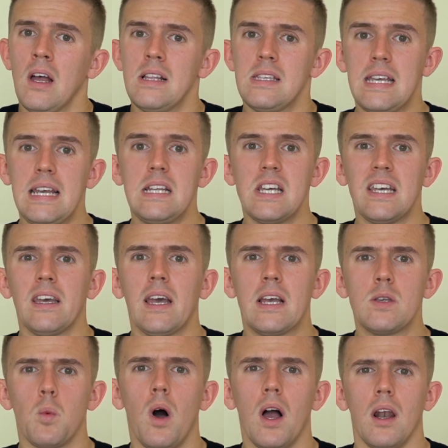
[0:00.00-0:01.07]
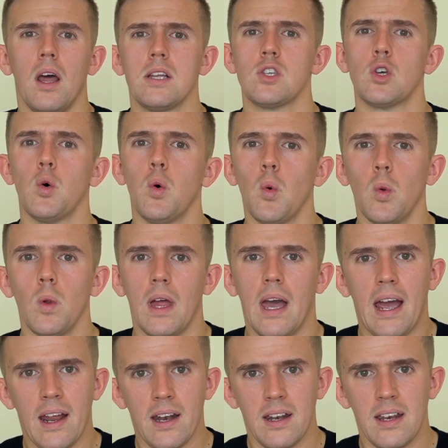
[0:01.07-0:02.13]
Teaching is what I like to call
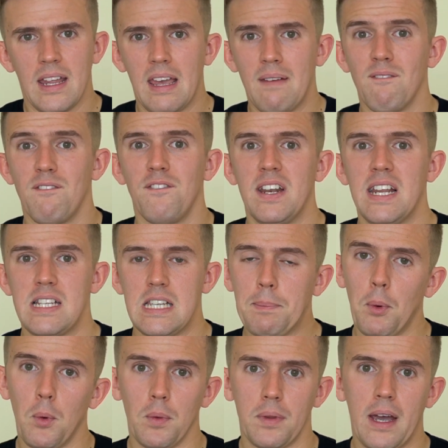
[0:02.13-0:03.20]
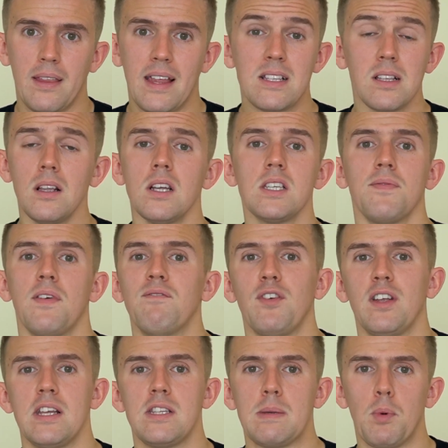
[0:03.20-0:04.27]
an infinity pool. Now, there's lots of
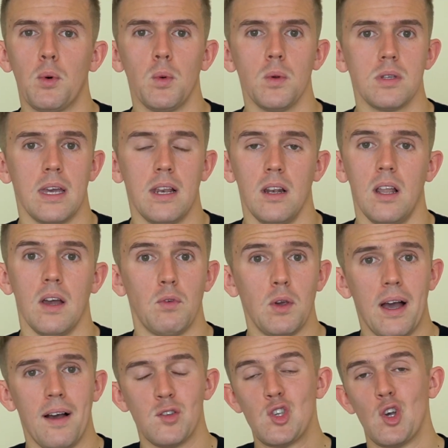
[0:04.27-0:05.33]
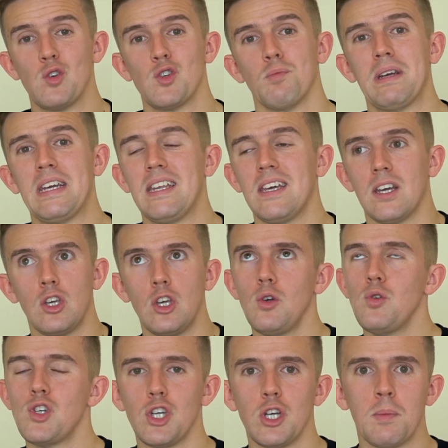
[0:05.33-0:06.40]
infinity pools in life. You have social media,
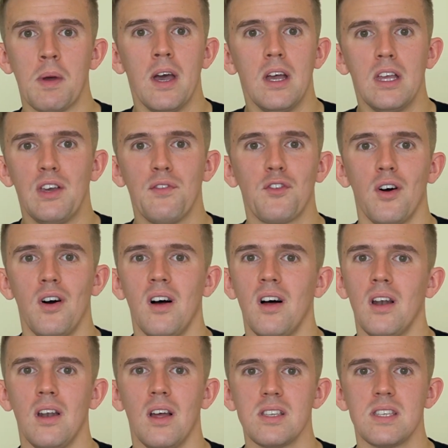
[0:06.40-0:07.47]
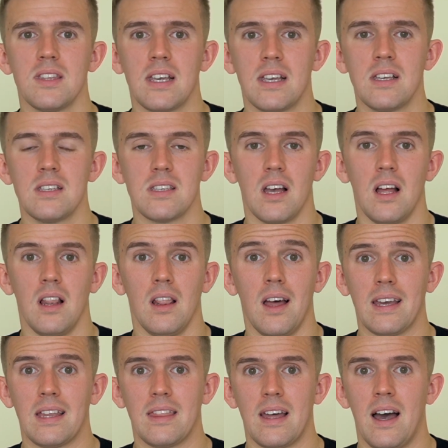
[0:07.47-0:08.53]
YouTube, you've got lots of things
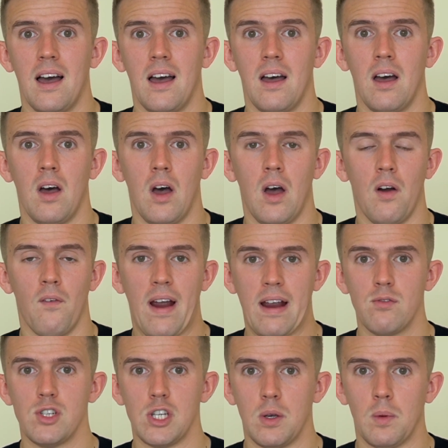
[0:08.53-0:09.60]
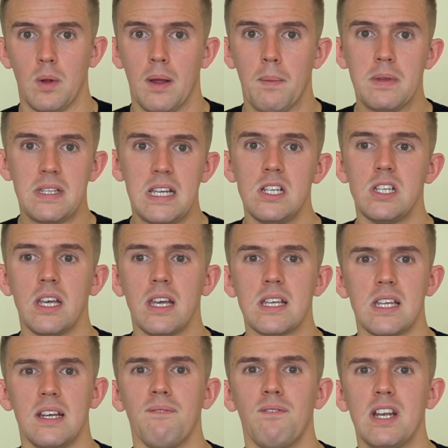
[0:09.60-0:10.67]
like that around you. Teaching is
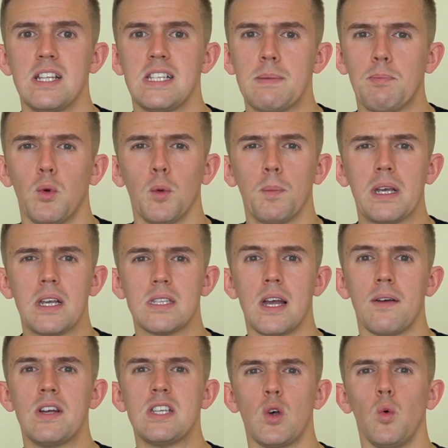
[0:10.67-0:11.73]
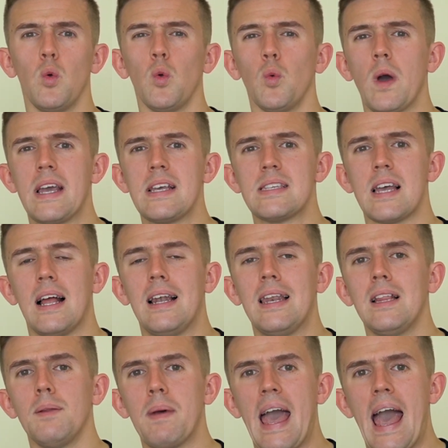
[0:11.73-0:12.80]
an infinity pool because there is always a
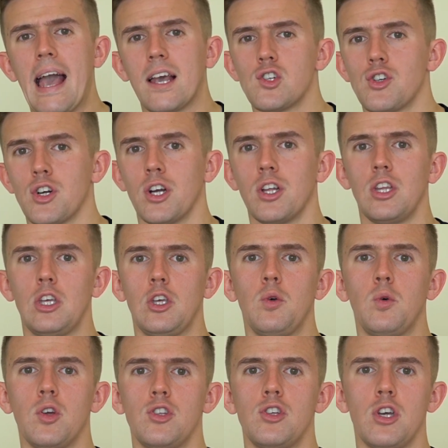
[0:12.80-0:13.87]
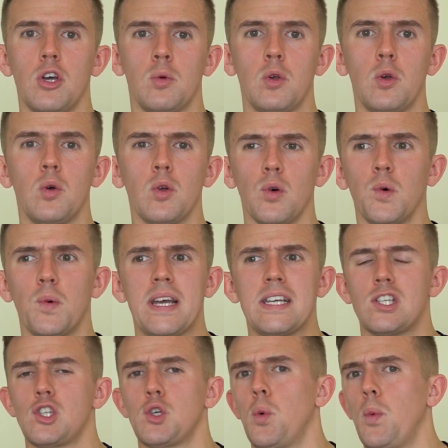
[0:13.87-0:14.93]
little bit extra that you could do. You could
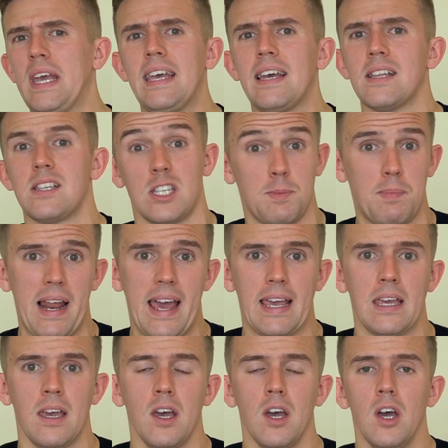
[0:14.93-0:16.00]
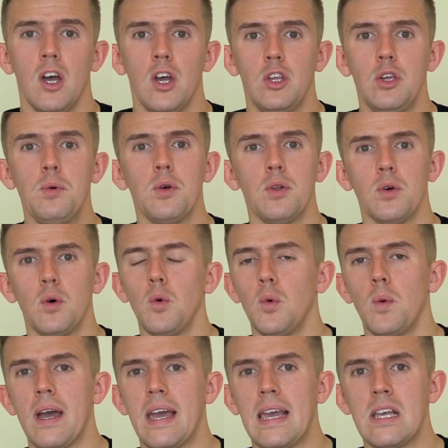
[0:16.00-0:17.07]
always tweak a display. You could
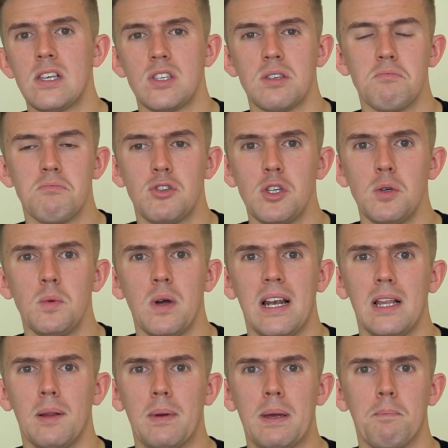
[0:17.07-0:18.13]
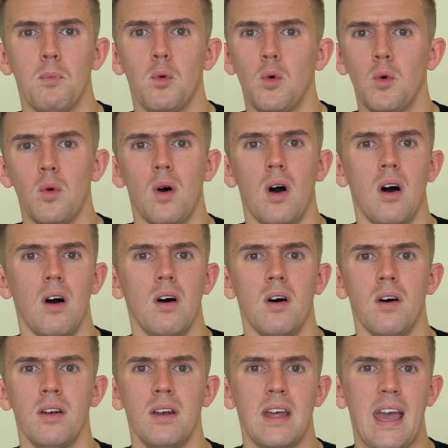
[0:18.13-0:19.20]
always do a little bit more
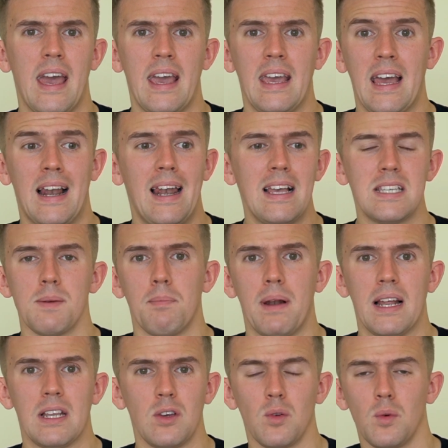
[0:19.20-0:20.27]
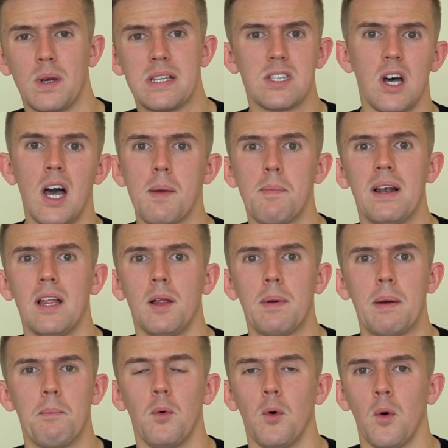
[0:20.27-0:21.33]
on a lesson plan. You could always type a little
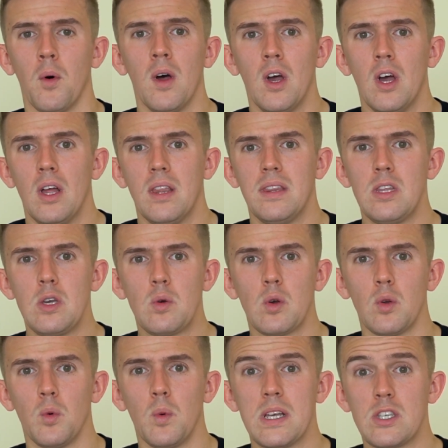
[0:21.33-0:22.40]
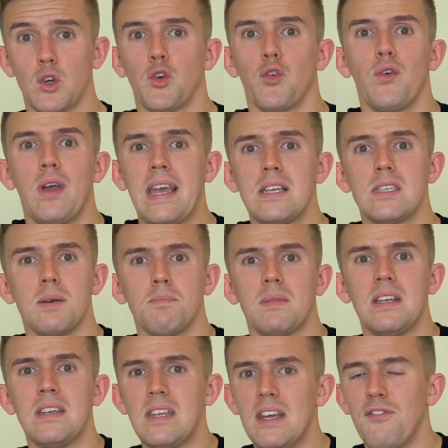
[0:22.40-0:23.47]
bit more. You could always create
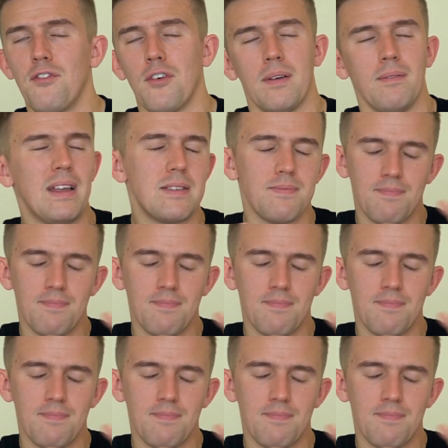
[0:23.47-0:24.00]
something different.